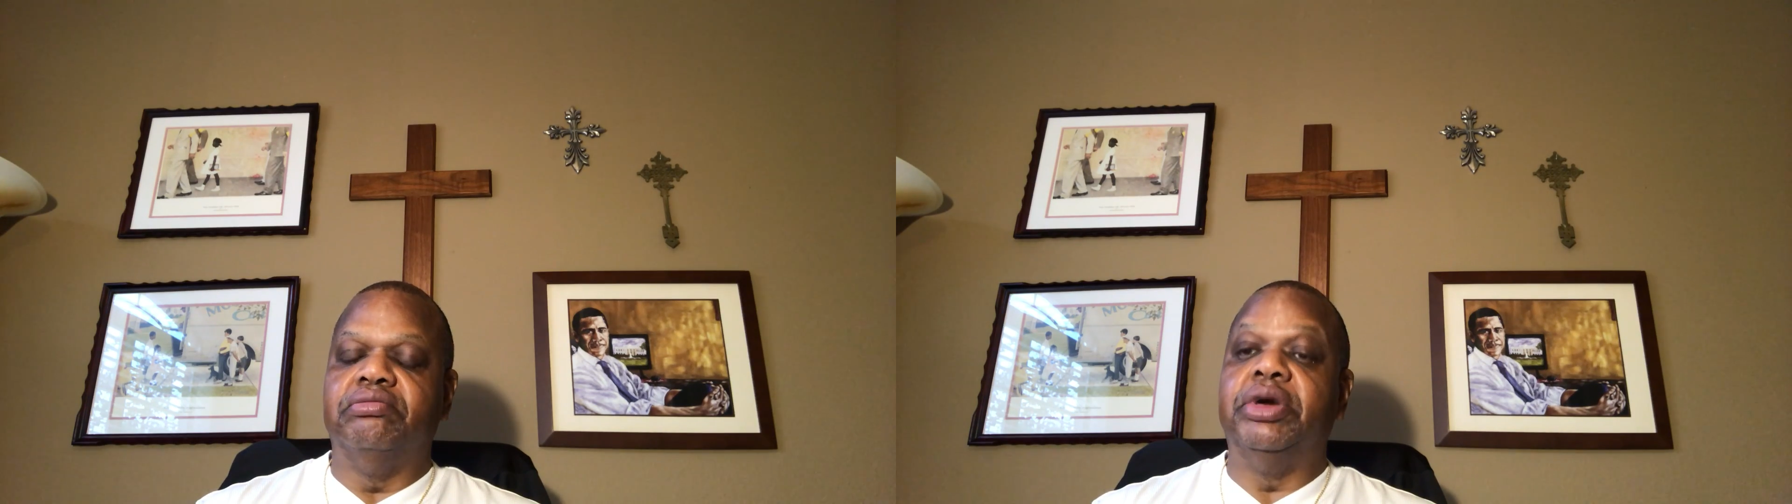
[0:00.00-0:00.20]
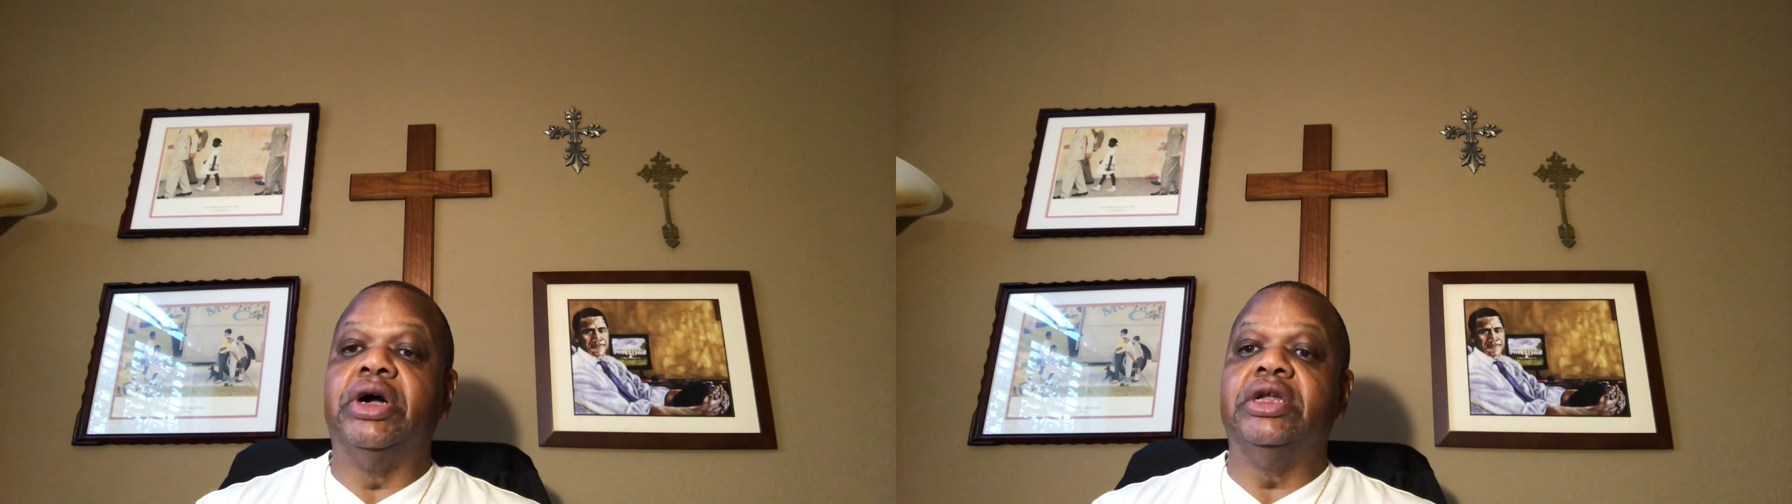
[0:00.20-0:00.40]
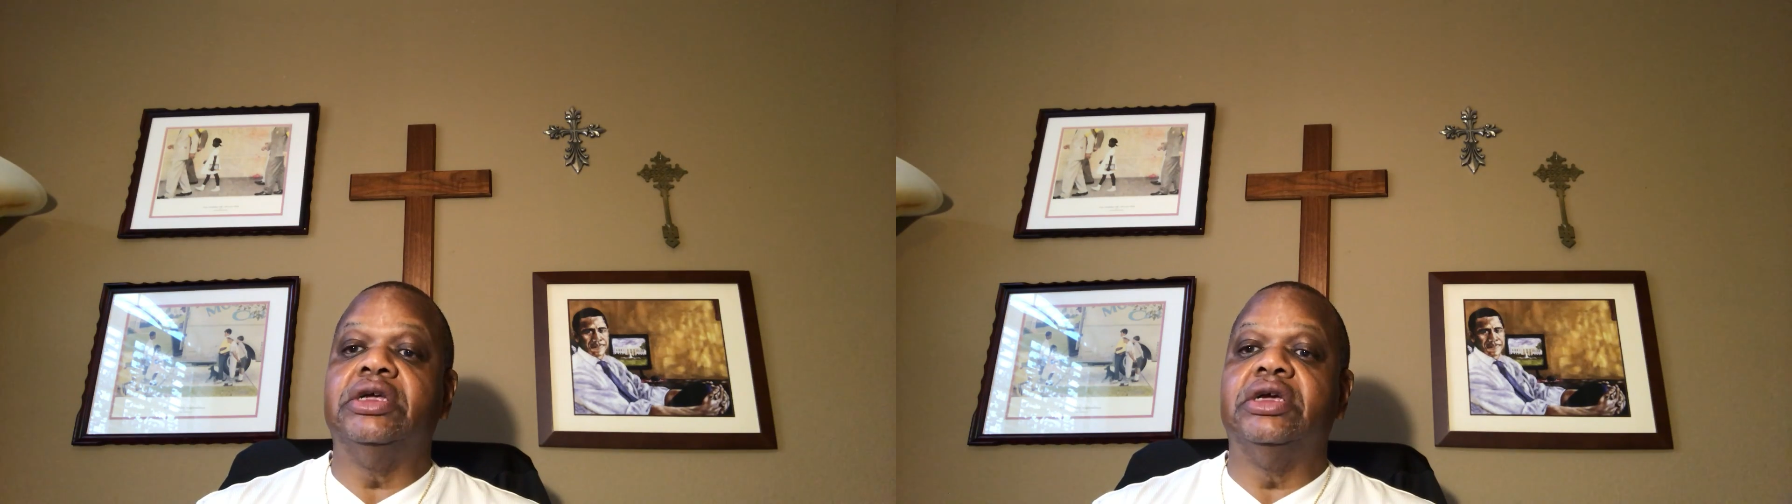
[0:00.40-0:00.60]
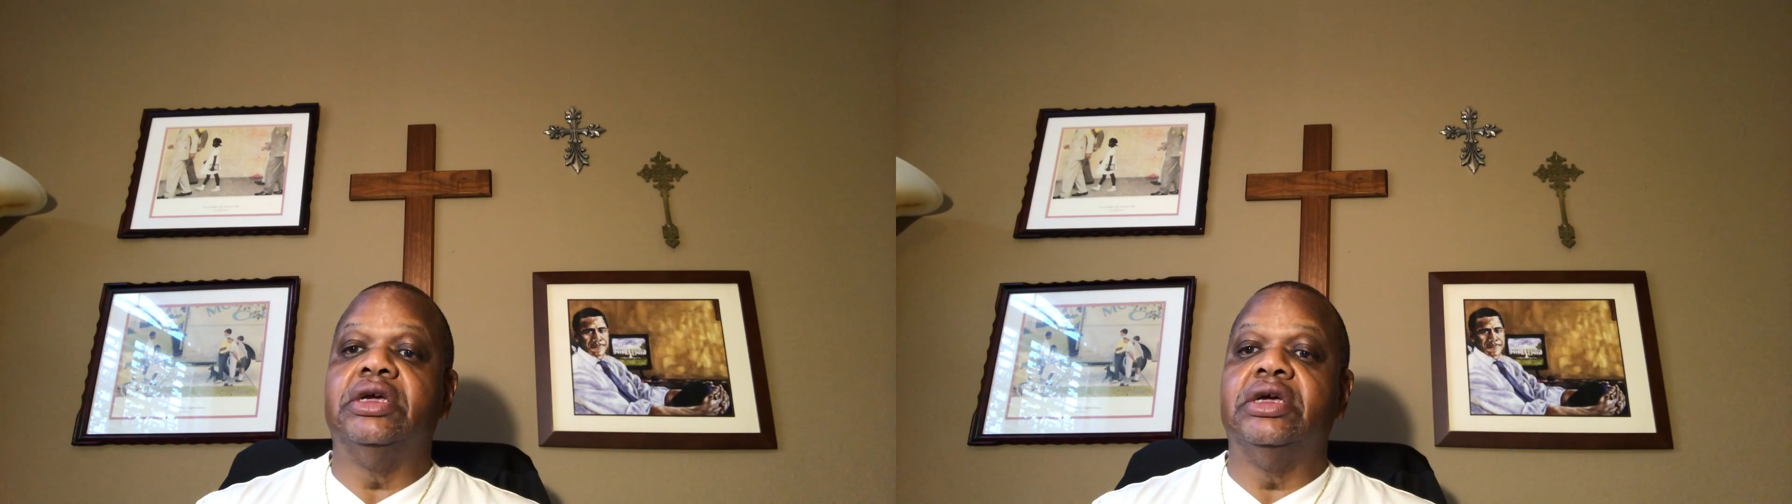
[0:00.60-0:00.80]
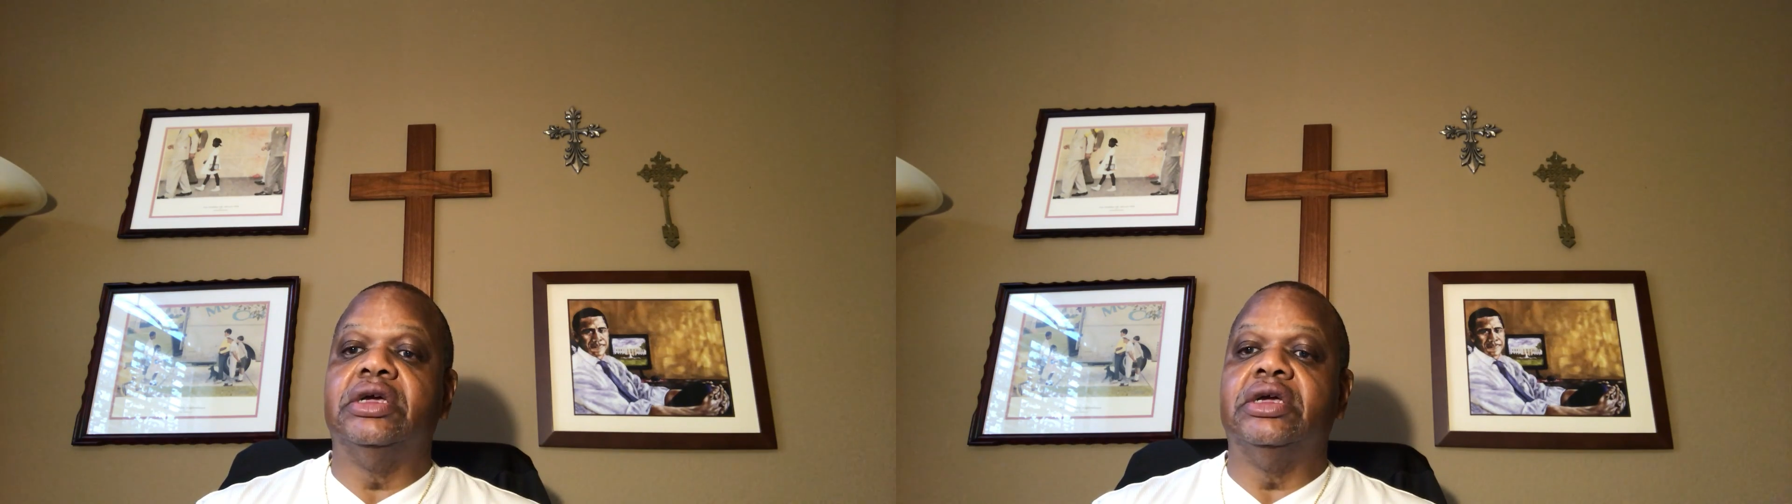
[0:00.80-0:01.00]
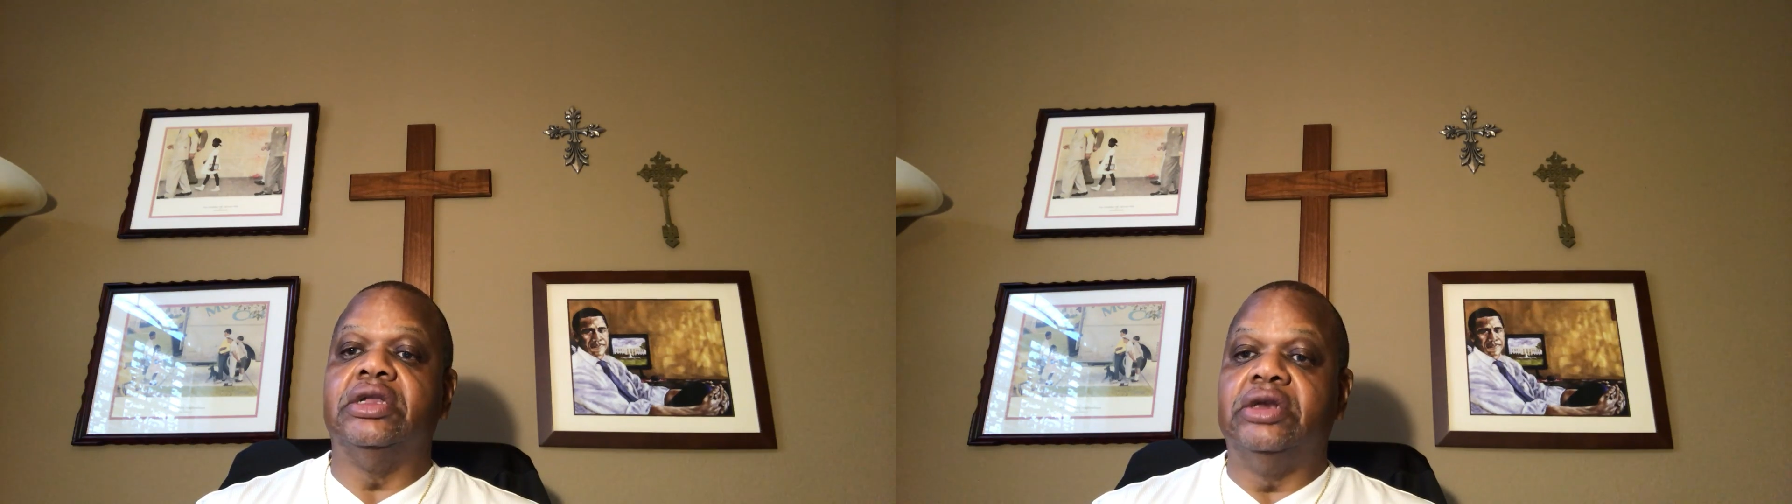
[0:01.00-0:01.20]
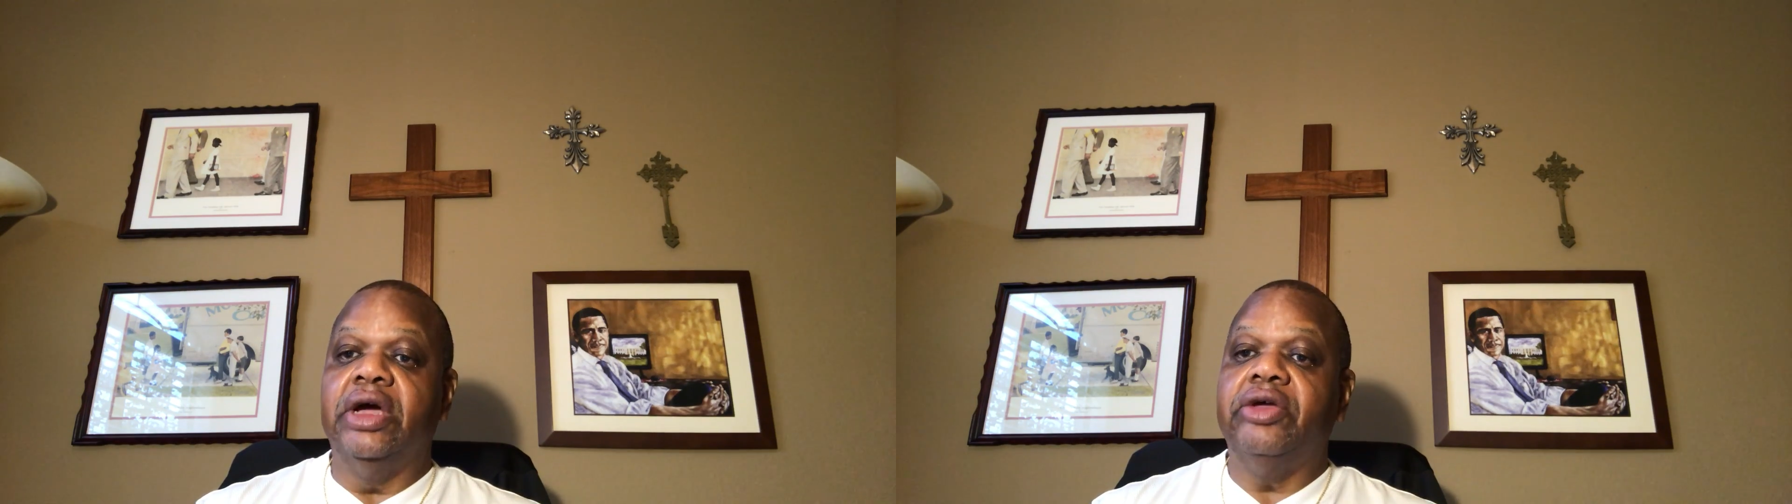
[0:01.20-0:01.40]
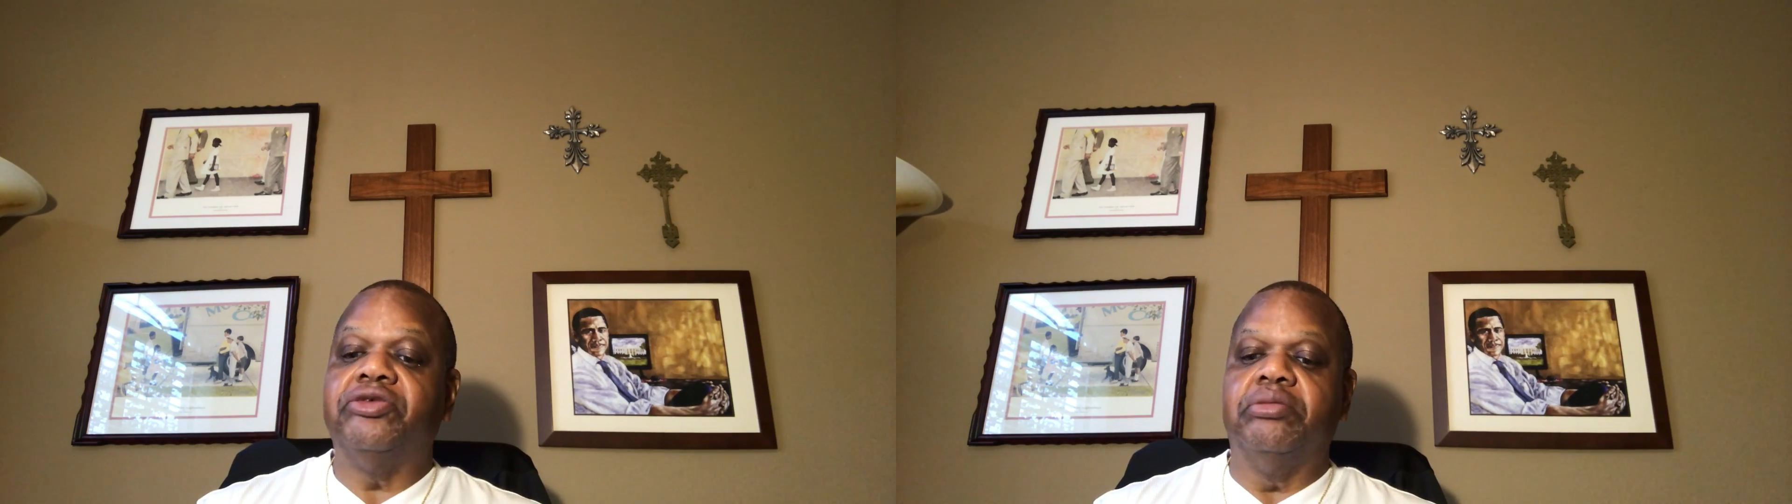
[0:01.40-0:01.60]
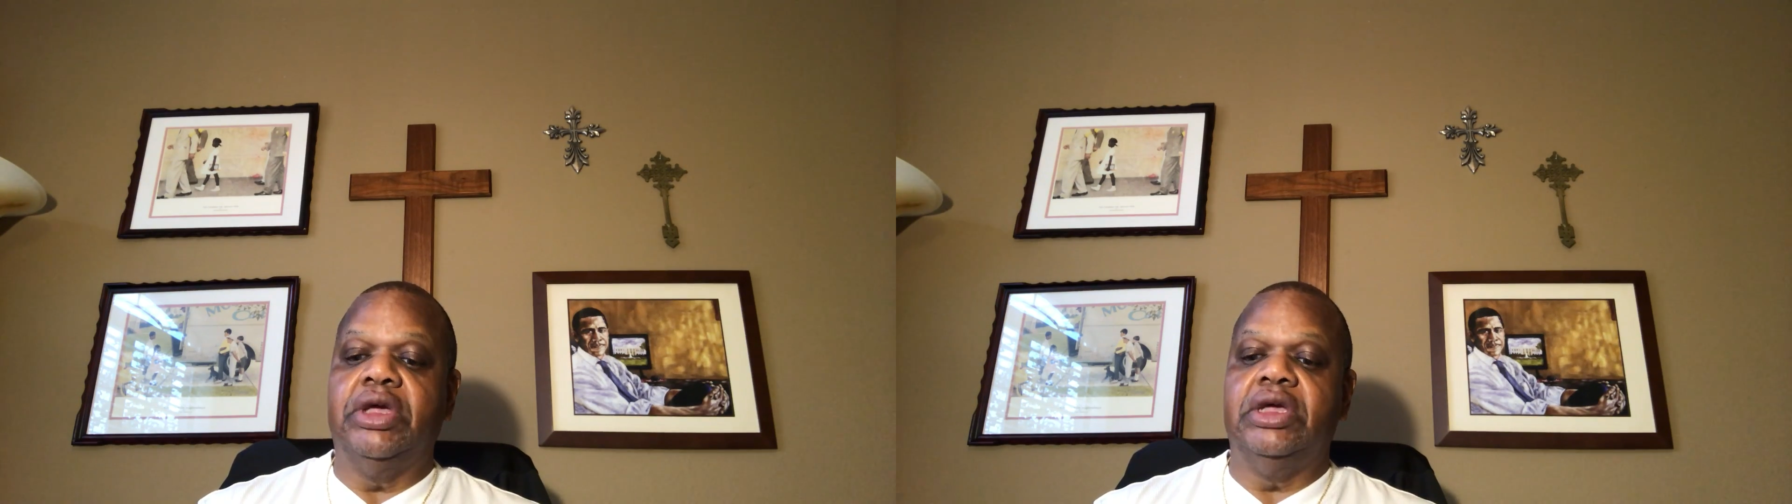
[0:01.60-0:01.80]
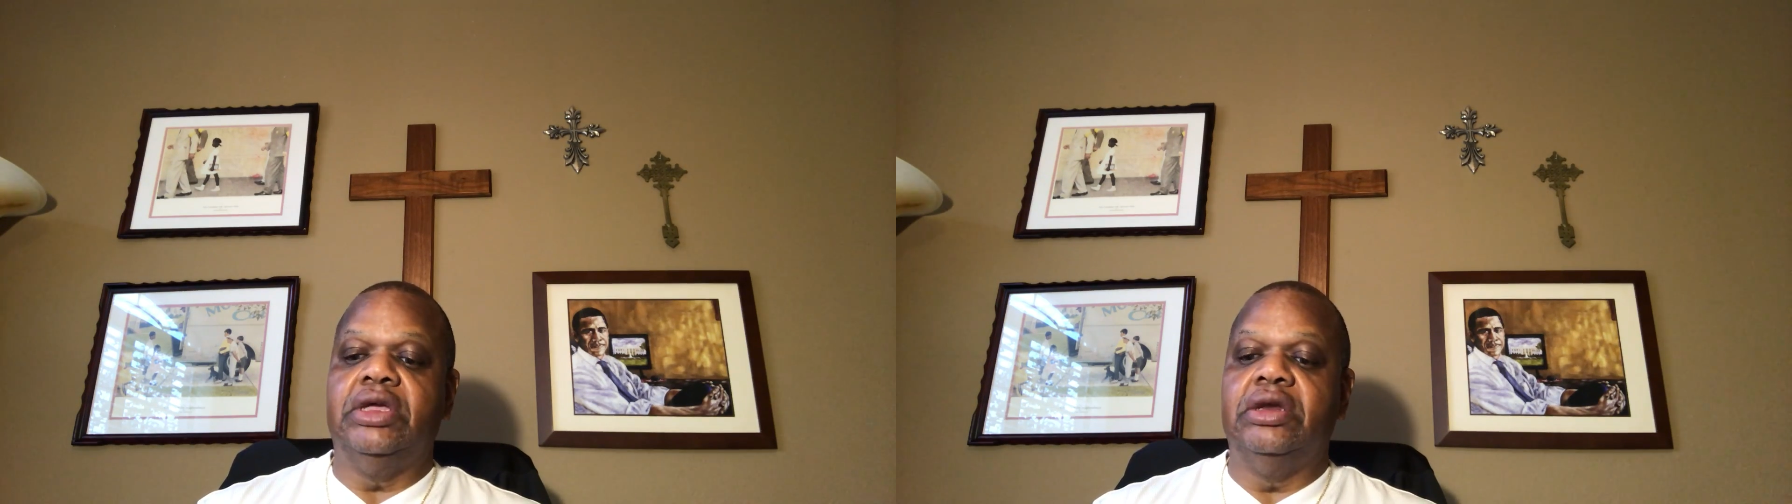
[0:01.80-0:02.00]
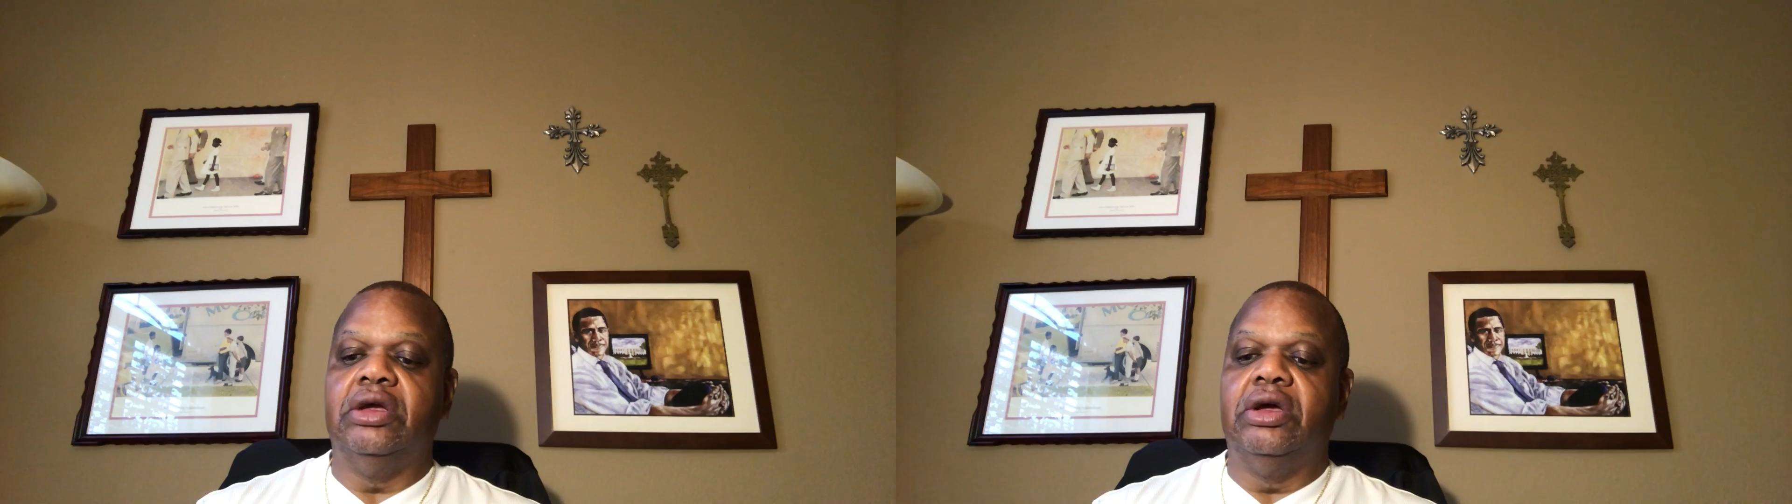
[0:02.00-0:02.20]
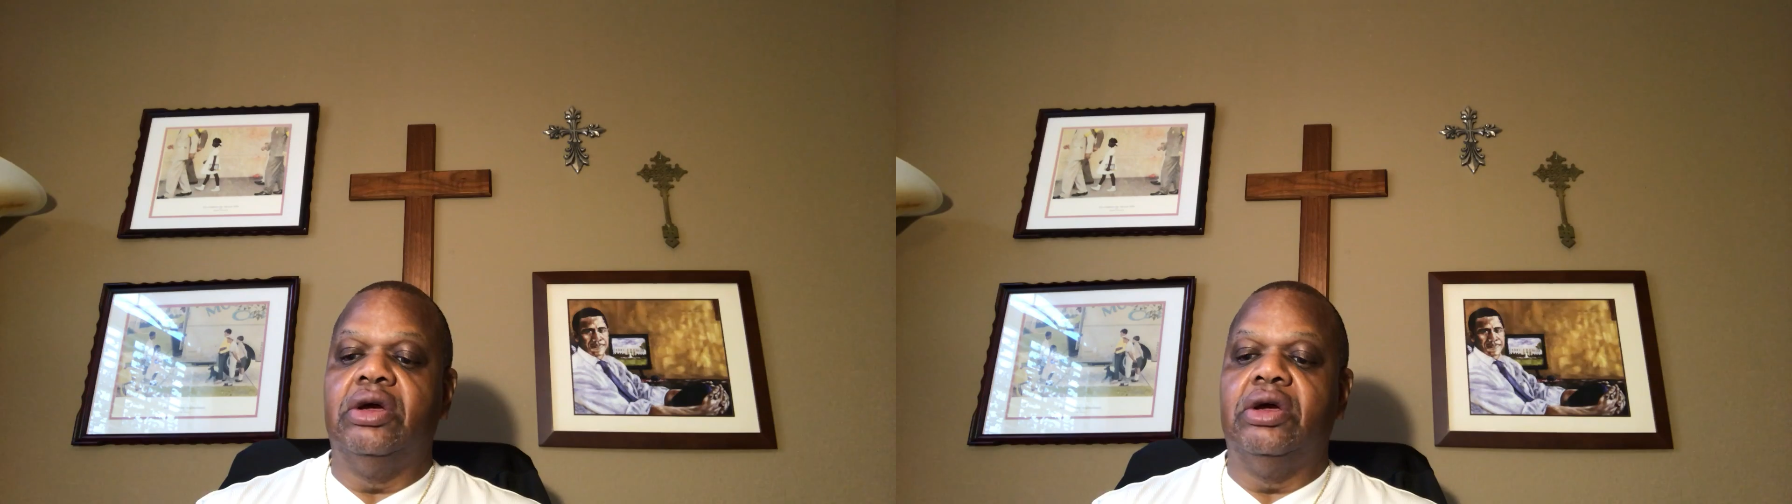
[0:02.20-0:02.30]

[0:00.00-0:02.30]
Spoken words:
but it does mean